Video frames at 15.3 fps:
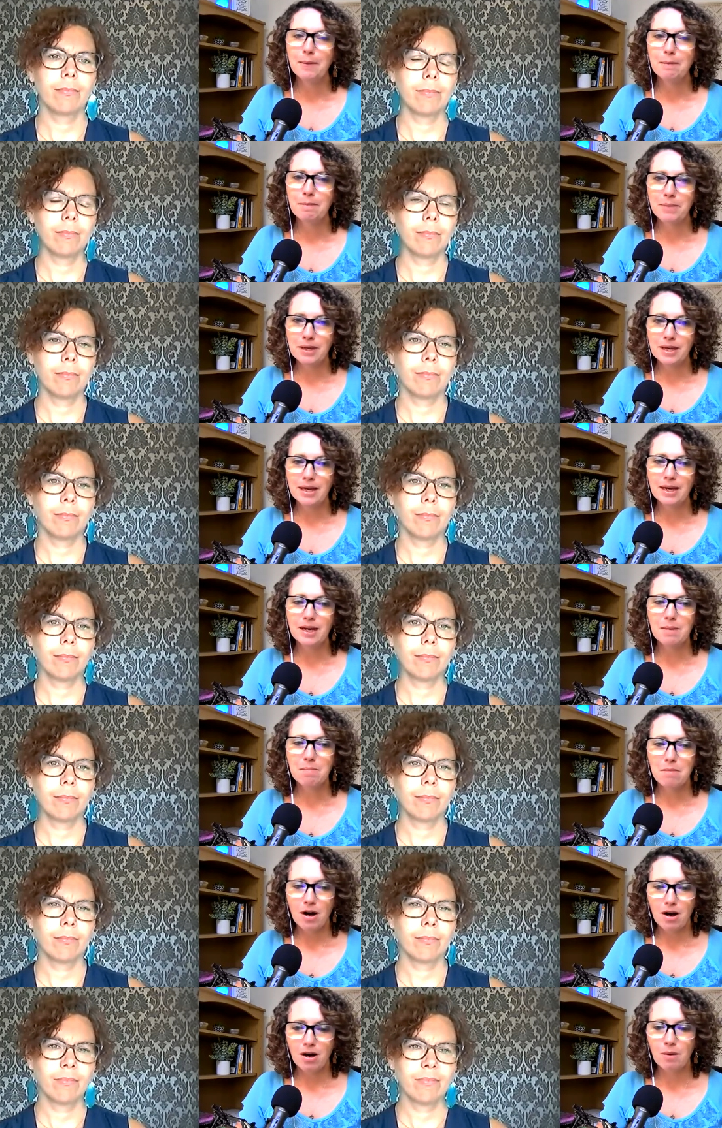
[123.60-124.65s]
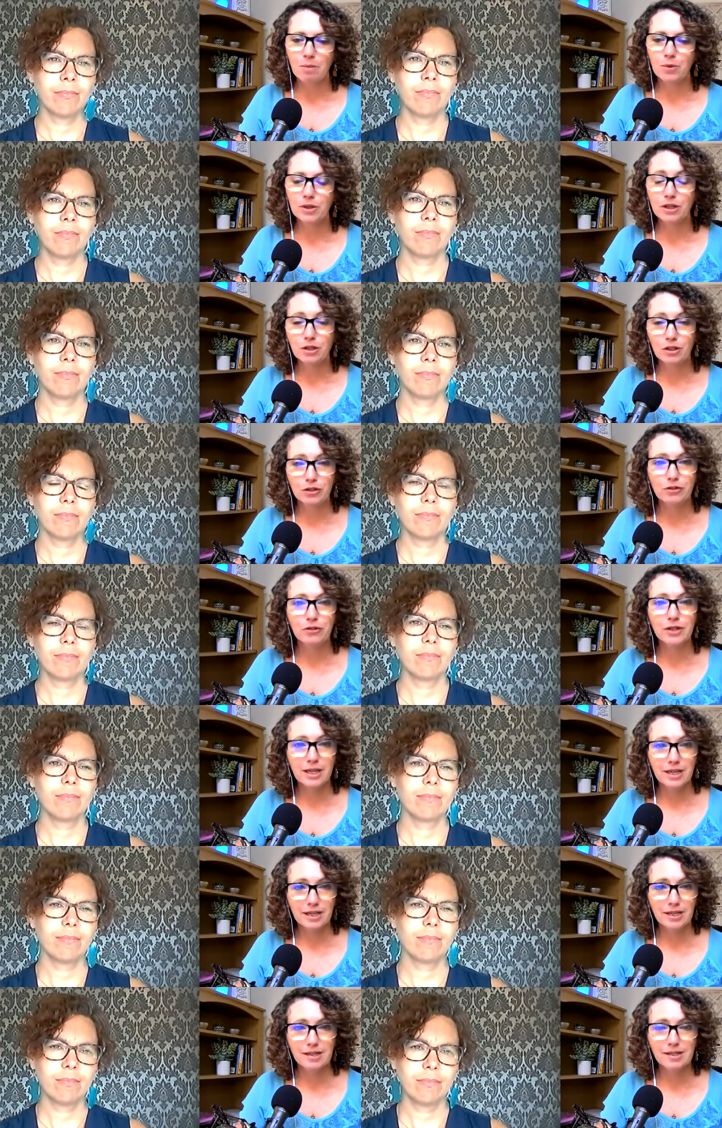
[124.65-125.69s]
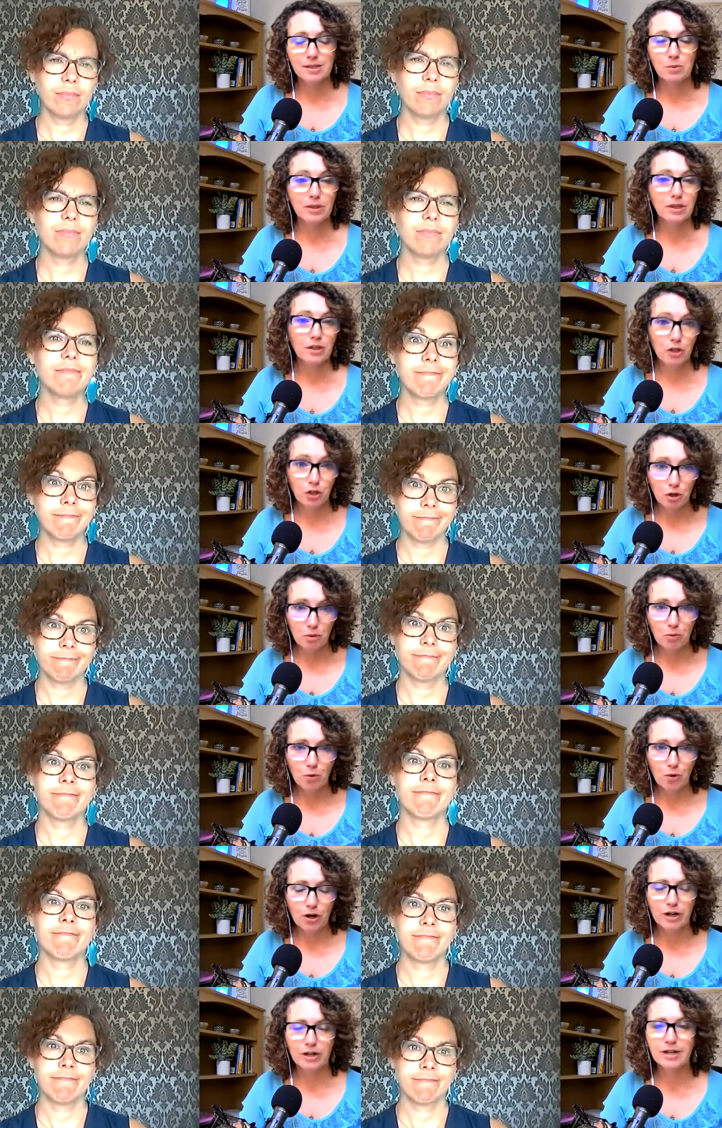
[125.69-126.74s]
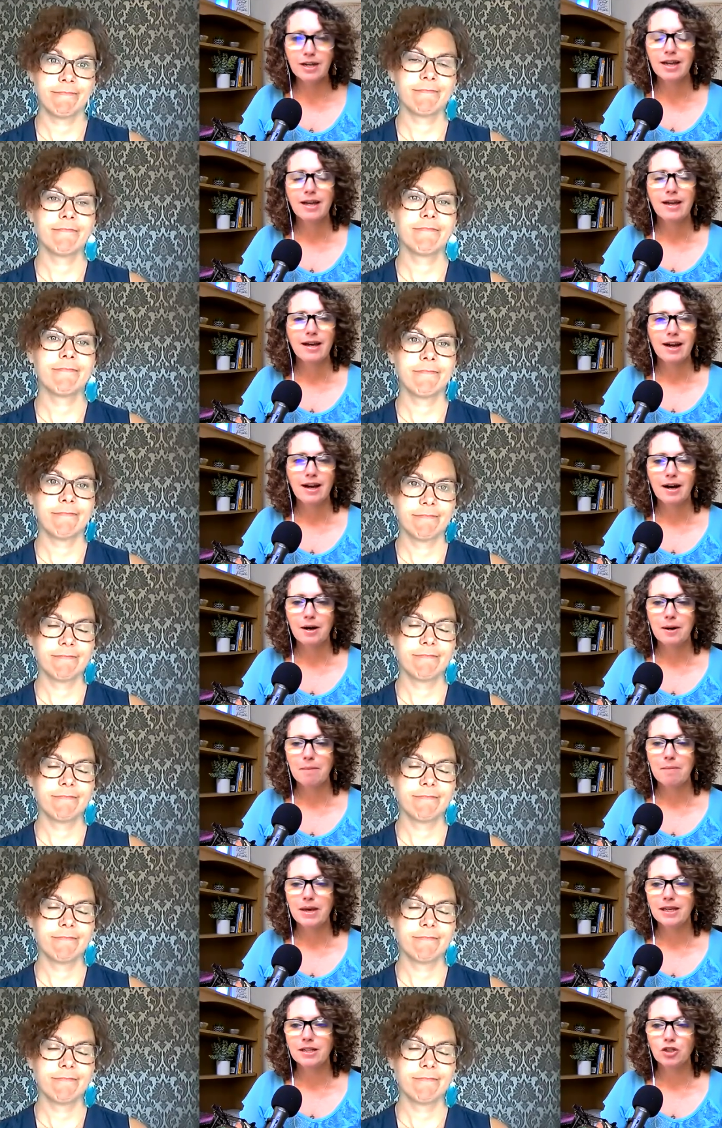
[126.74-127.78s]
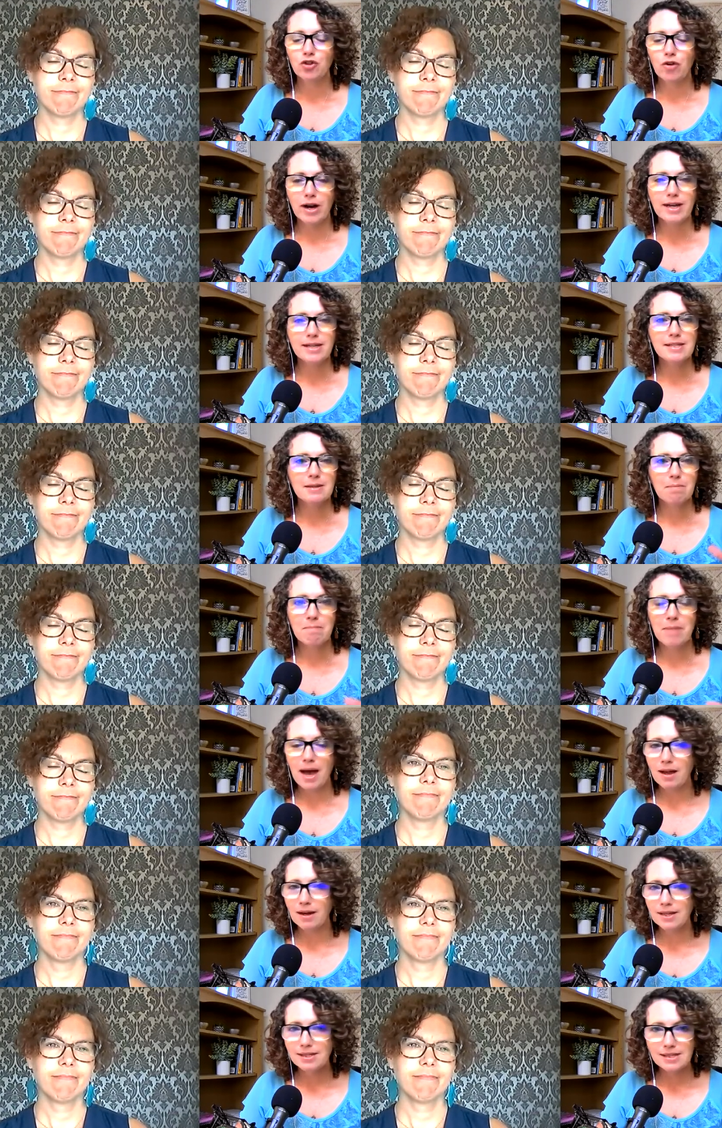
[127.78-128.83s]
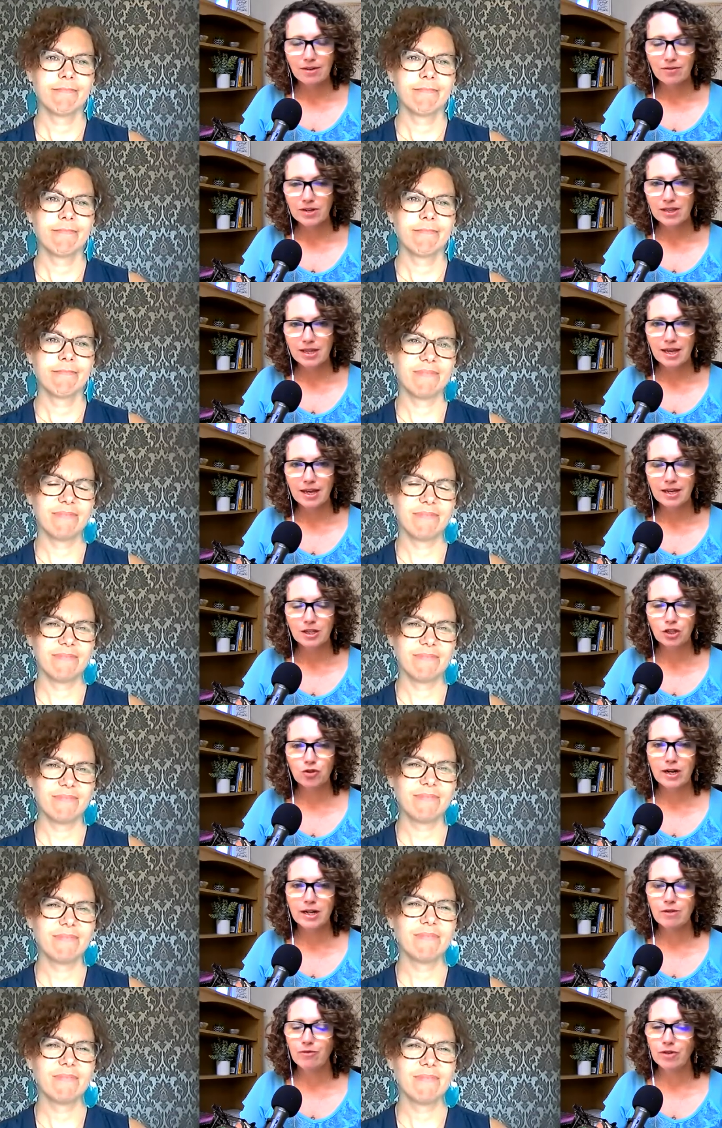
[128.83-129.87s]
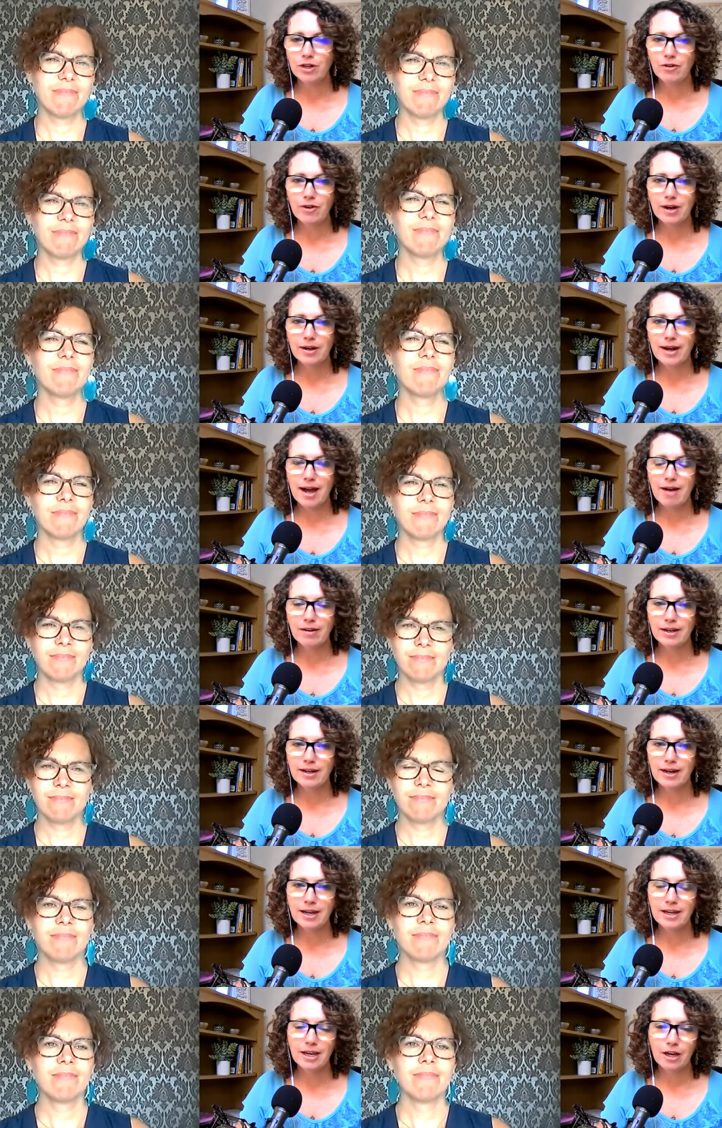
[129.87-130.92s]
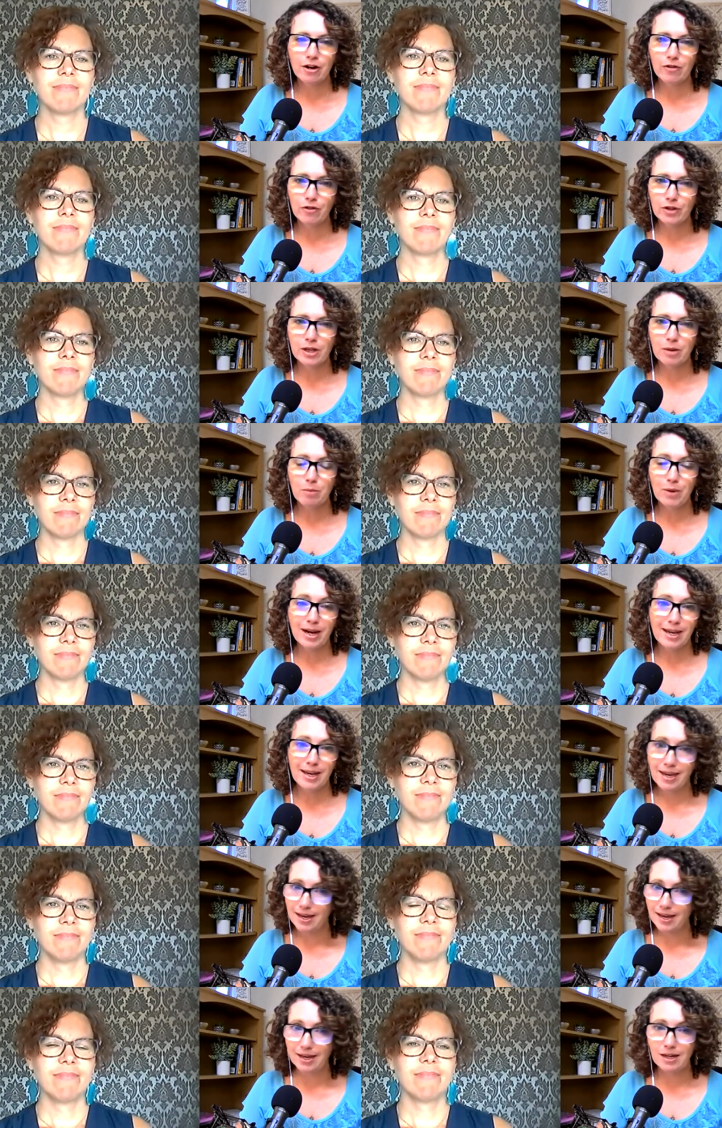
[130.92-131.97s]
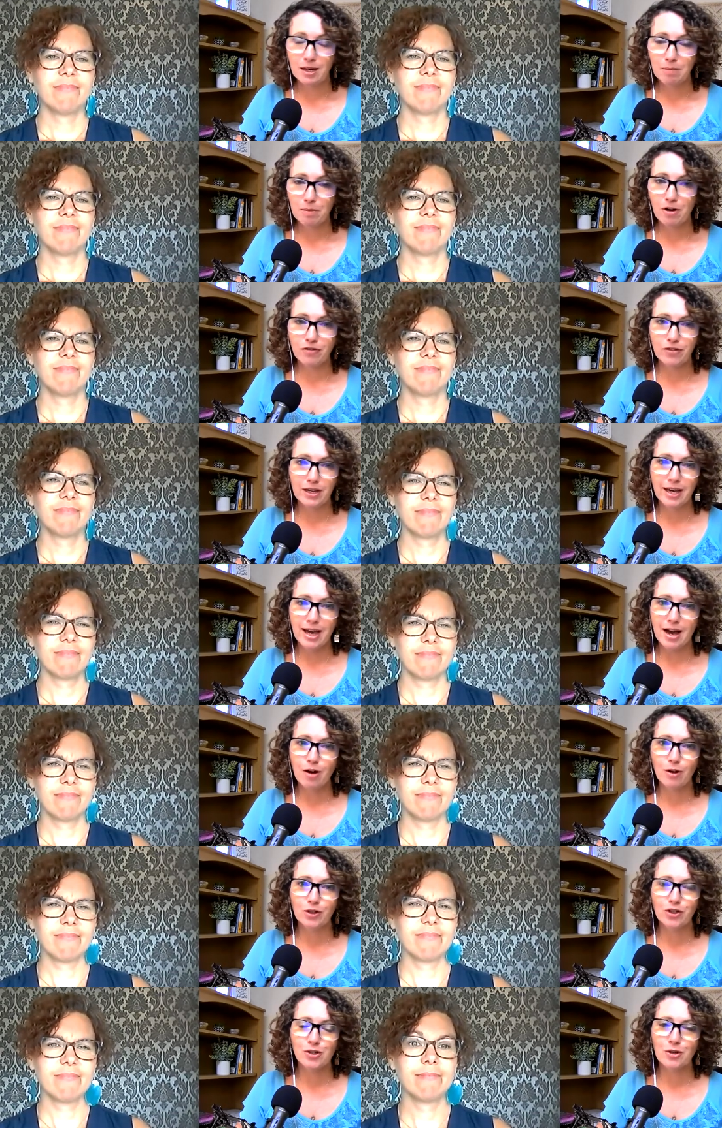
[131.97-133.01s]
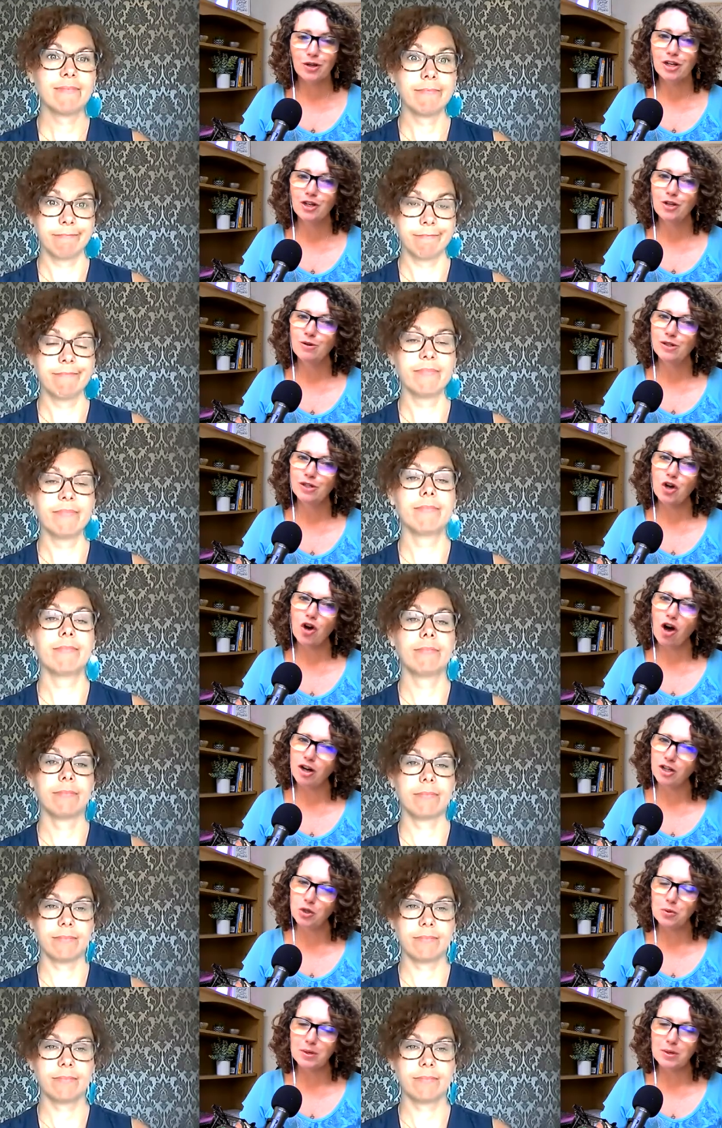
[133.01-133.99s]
Speaker 1: being a mom with little kids with a newborn um, and trying to balance everything and trying to figure out how can i care for them when i can't get up off the couch so can you talk to